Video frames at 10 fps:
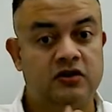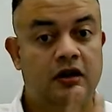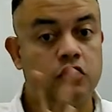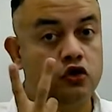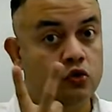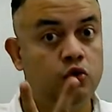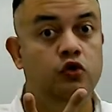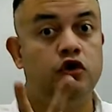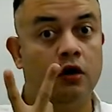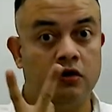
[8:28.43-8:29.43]
There are
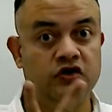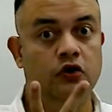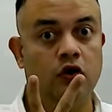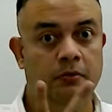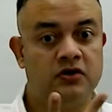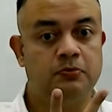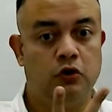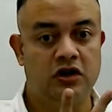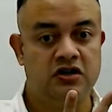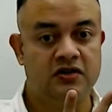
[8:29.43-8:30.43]
two non-synonymous
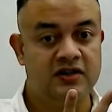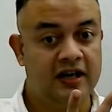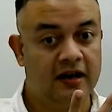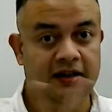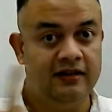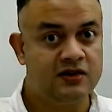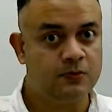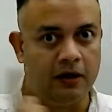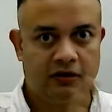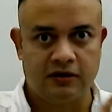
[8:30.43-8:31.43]
mutations here in this
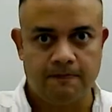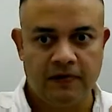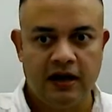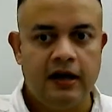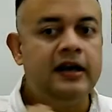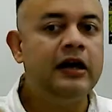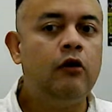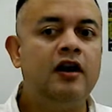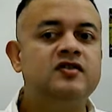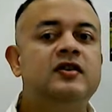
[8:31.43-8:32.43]
path. Now
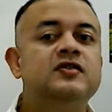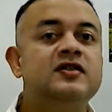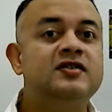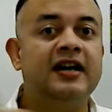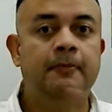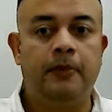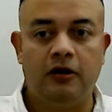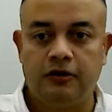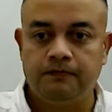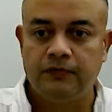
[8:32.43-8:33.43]
let us consider second path.